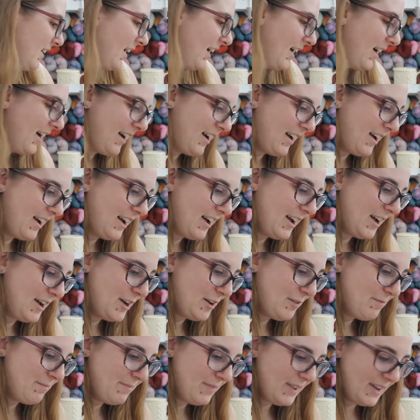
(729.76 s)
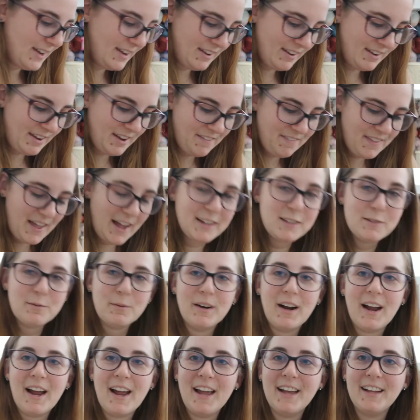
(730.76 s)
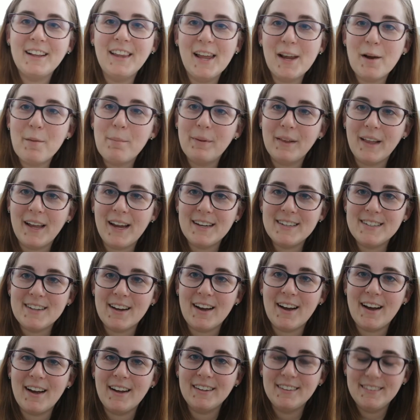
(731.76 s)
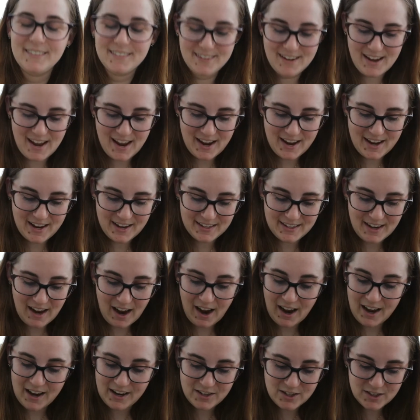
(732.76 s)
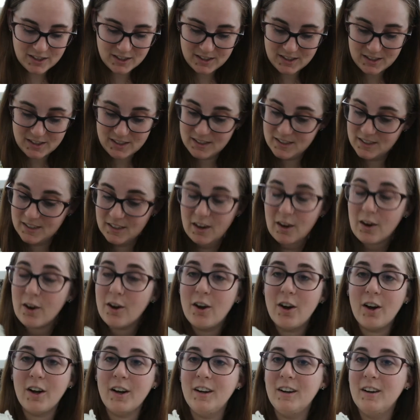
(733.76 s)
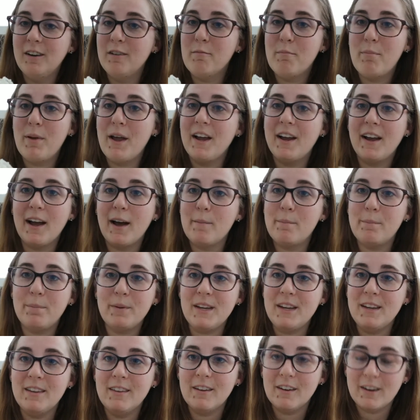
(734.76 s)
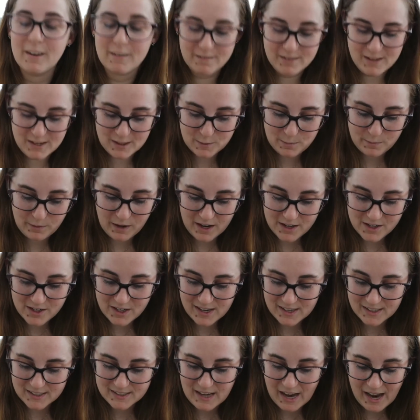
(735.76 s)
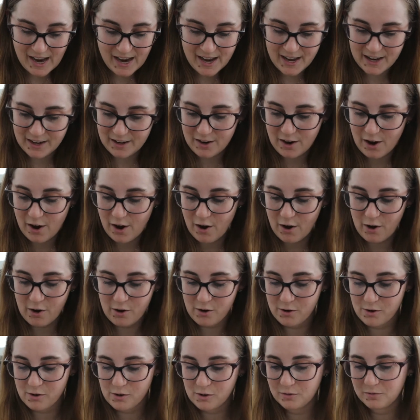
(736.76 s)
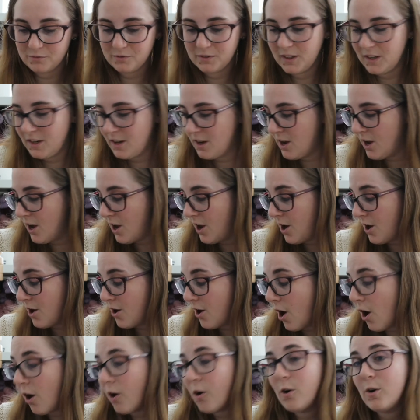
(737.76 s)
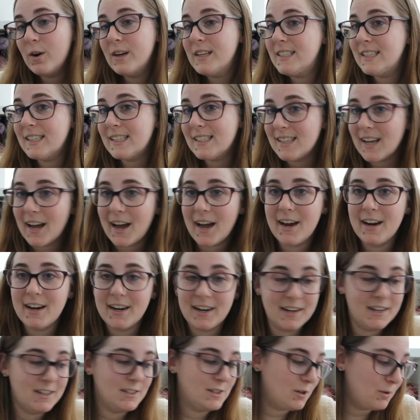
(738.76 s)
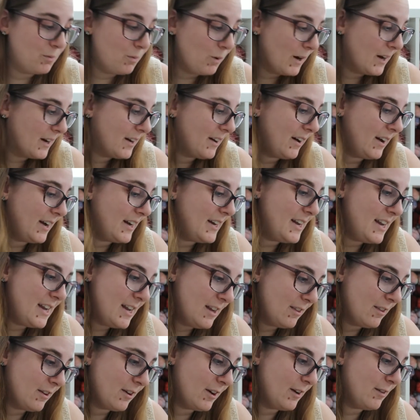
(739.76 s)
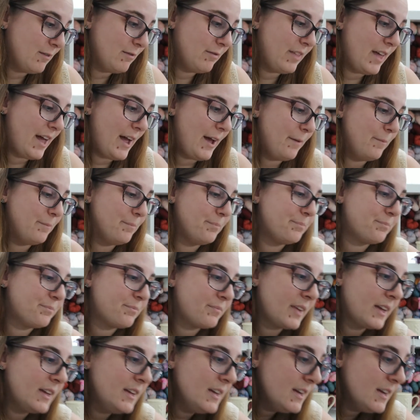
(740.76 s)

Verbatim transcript: Um, and that's what I had like planned on and I just couldn't pick up either of these projects. I had no no desire to work on either of them.